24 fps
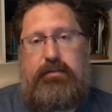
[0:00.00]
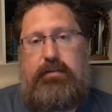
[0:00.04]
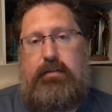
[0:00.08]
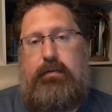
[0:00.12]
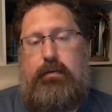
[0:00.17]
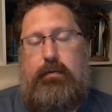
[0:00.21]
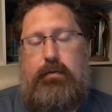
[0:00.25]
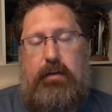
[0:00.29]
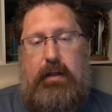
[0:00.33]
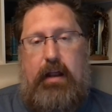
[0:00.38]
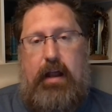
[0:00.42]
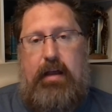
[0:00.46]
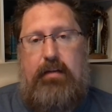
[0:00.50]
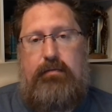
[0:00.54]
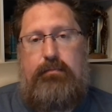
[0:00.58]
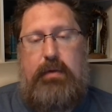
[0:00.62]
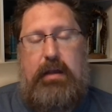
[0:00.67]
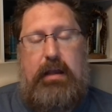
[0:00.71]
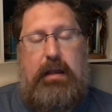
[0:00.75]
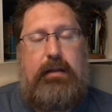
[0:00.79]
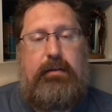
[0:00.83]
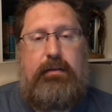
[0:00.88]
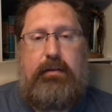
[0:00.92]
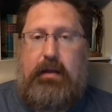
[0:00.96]
of them that I've
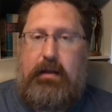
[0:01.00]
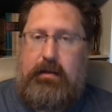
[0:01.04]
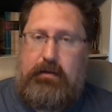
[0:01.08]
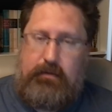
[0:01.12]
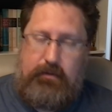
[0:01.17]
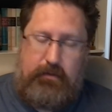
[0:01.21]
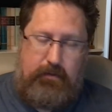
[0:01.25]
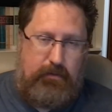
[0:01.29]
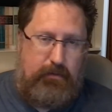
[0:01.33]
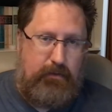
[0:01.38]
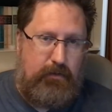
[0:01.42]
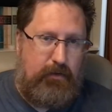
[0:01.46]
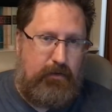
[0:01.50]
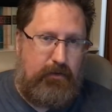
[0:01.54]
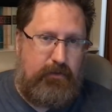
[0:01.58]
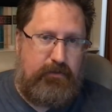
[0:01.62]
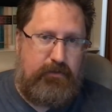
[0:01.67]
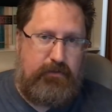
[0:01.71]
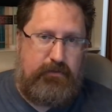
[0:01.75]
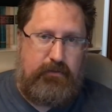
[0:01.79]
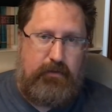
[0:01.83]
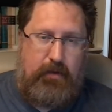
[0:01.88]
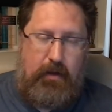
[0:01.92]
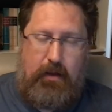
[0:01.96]
made, and
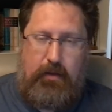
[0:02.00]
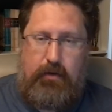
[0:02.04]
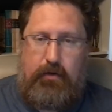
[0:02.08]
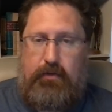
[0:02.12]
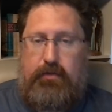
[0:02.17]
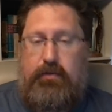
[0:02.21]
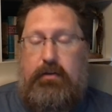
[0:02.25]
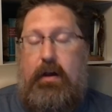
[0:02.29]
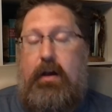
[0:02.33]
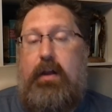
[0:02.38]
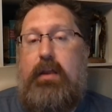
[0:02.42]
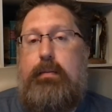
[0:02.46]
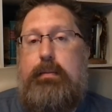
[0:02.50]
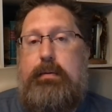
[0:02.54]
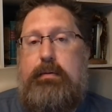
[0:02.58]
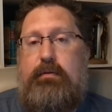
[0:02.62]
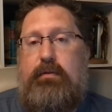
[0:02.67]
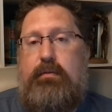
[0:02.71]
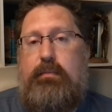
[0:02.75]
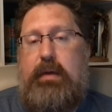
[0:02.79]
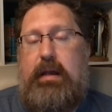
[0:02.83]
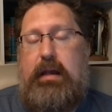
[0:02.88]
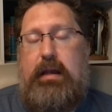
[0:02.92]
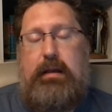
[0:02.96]
there's others that other people
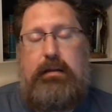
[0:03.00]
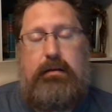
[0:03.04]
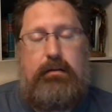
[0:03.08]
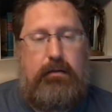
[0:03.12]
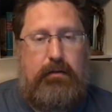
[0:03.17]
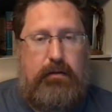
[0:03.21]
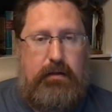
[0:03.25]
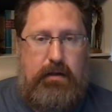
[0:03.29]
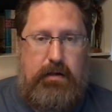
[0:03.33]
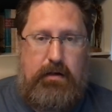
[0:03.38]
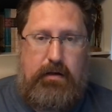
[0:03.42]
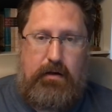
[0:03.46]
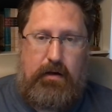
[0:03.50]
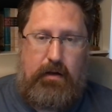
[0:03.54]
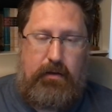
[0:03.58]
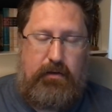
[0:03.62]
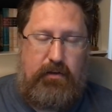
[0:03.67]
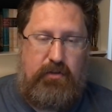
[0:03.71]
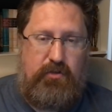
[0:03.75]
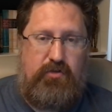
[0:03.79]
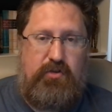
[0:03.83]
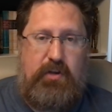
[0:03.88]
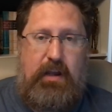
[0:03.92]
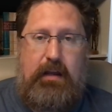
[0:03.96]
have made here on
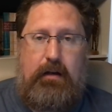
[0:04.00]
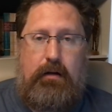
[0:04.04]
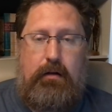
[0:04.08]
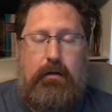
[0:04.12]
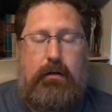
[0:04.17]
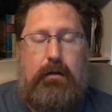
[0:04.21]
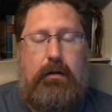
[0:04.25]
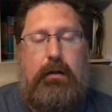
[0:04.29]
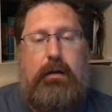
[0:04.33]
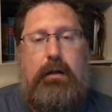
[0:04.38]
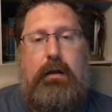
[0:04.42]
this channel.